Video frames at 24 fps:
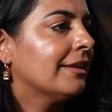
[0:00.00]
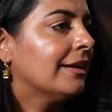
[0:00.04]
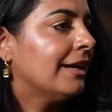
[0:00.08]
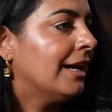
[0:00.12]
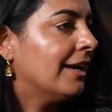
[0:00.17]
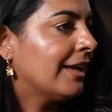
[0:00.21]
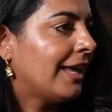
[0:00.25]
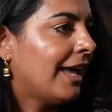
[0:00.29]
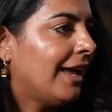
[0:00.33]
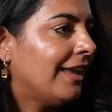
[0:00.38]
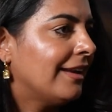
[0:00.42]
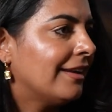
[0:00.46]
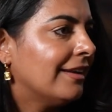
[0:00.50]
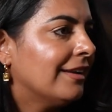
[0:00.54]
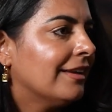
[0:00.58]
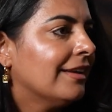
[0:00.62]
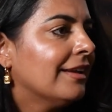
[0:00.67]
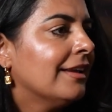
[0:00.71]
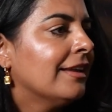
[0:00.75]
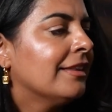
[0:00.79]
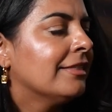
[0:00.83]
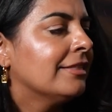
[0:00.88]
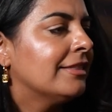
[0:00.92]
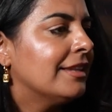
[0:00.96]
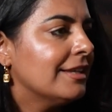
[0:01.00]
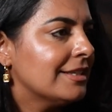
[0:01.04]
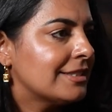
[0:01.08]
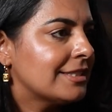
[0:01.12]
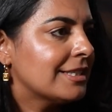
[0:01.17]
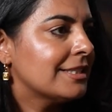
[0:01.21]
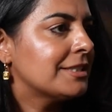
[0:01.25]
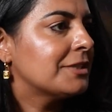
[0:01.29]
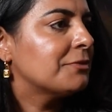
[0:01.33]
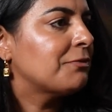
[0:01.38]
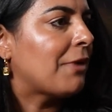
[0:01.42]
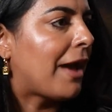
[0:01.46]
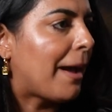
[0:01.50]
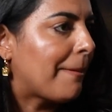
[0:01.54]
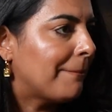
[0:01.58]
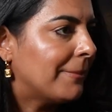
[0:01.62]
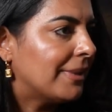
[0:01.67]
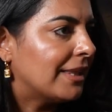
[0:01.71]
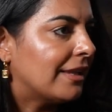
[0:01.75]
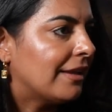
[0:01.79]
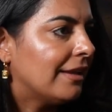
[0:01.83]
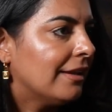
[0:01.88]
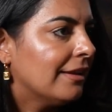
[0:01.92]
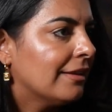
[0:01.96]
again, this is
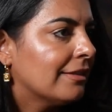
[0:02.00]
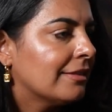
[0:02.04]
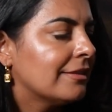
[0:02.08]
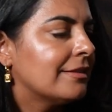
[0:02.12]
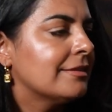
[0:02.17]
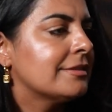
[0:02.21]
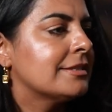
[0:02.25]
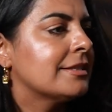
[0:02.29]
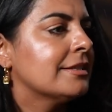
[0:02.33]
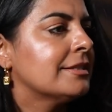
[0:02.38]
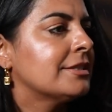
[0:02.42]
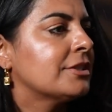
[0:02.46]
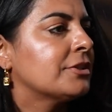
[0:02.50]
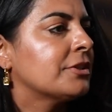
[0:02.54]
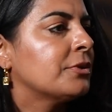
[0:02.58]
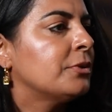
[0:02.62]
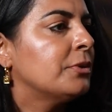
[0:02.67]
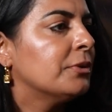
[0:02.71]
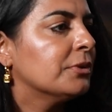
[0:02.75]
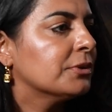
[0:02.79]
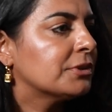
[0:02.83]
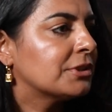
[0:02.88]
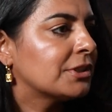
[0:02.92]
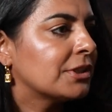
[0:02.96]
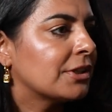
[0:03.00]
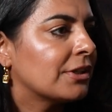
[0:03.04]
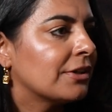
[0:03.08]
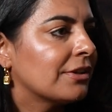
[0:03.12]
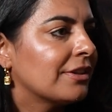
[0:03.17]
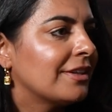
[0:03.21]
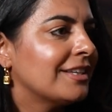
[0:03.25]
family. This is culture.